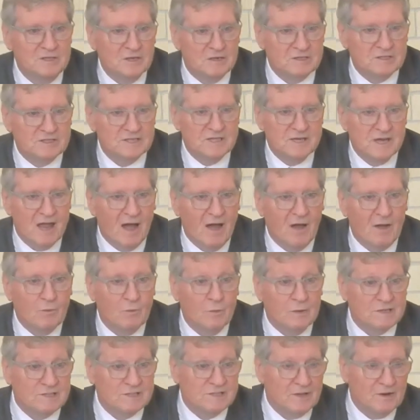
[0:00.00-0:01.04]
just now.
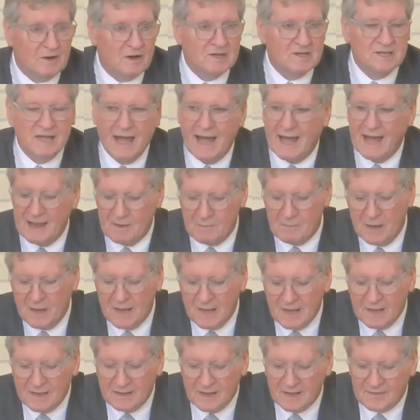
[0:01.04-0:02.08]
Was there a time
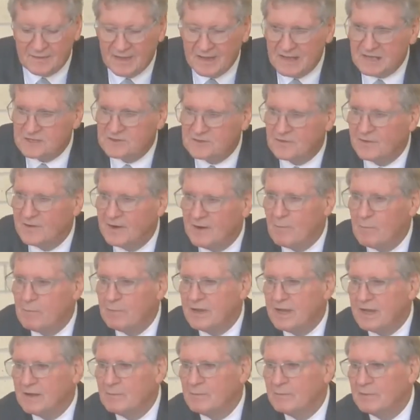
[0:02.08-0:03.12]
that these
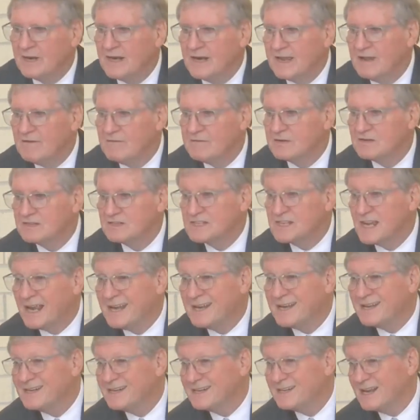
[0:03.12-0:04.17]
Philippian believers
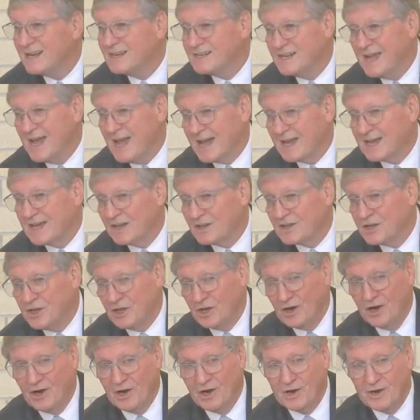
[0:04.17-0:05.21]
didn't take
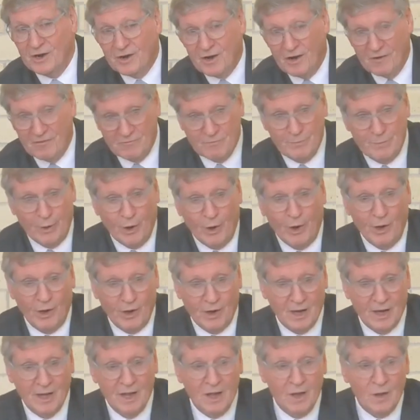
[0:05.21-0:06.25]
care of
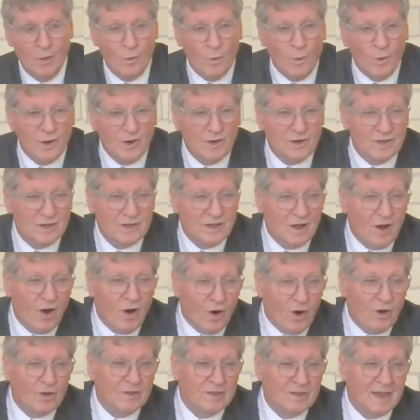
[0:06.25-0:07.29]
Paul, weren't
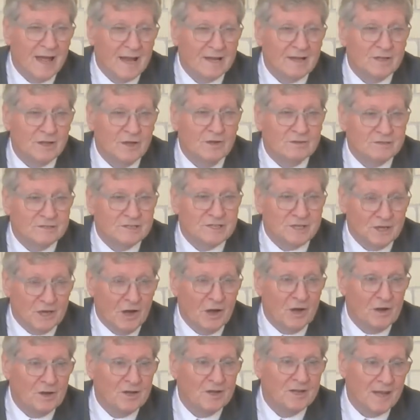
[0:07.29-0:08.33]
all that
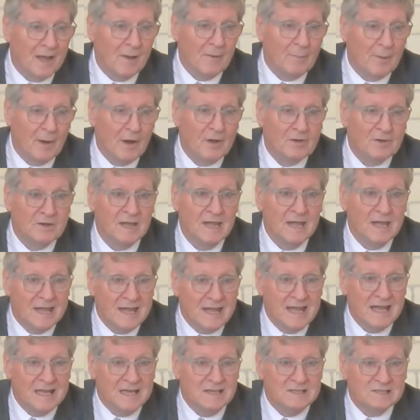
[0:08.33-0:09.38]
concerned about
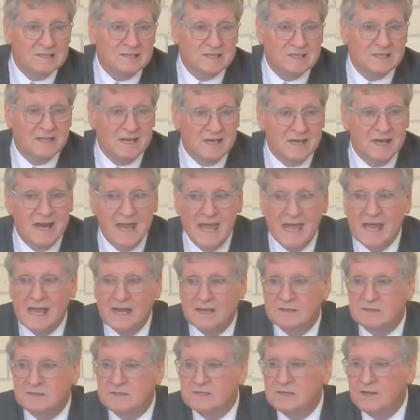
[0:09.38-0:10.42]
his
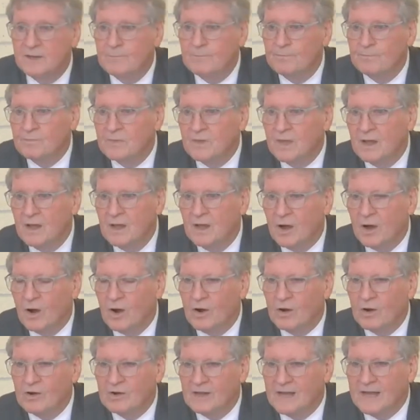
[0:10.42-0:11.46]
needs?
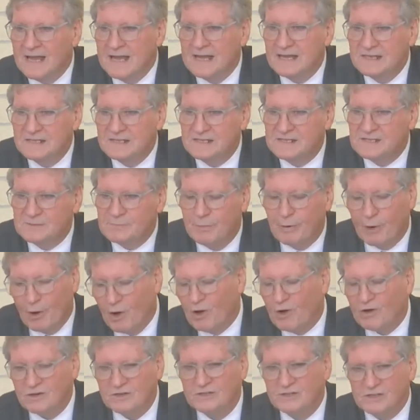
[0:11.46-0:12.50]
Or is
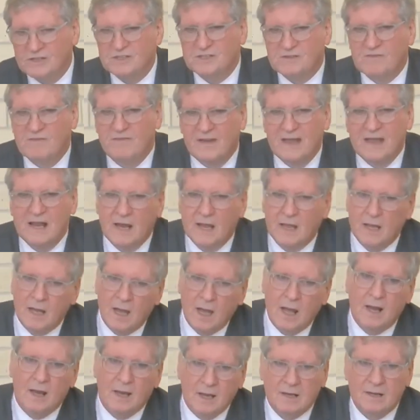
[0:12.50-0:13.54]
Paul just feeling
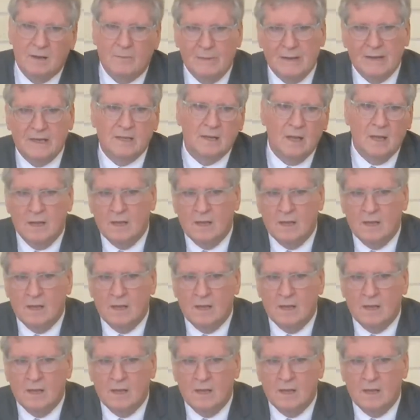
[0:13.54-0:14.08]
a little bit